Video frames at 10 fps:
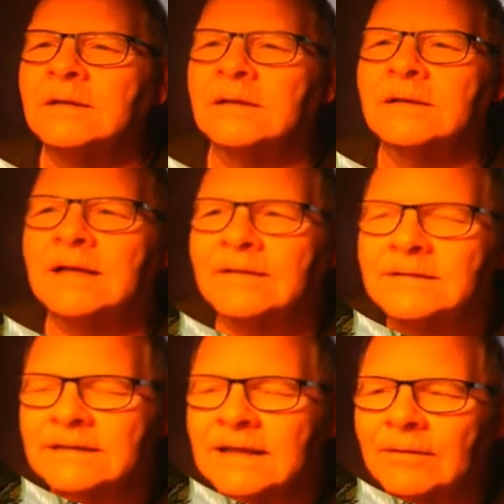Now,
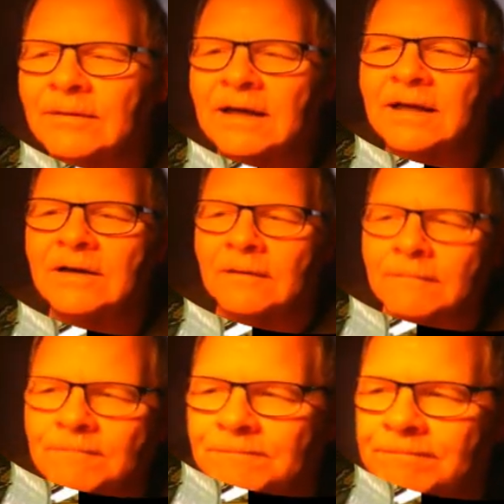this guy right here
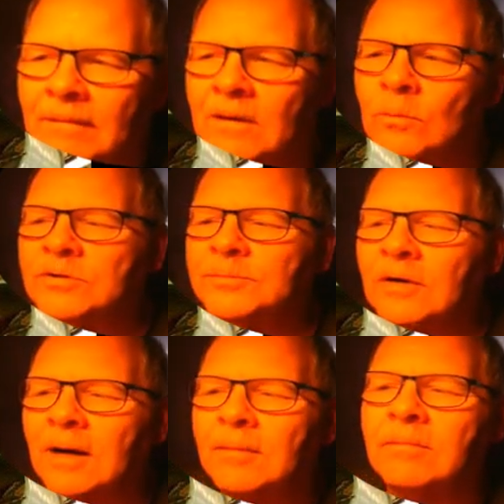was
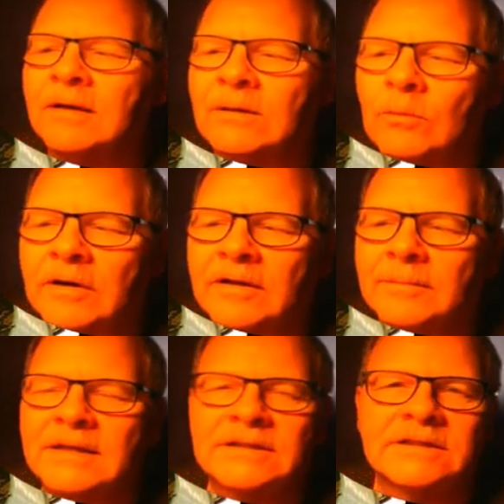probably one of the
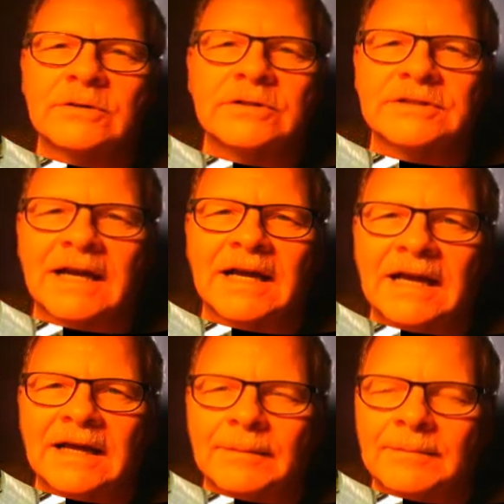best students I had.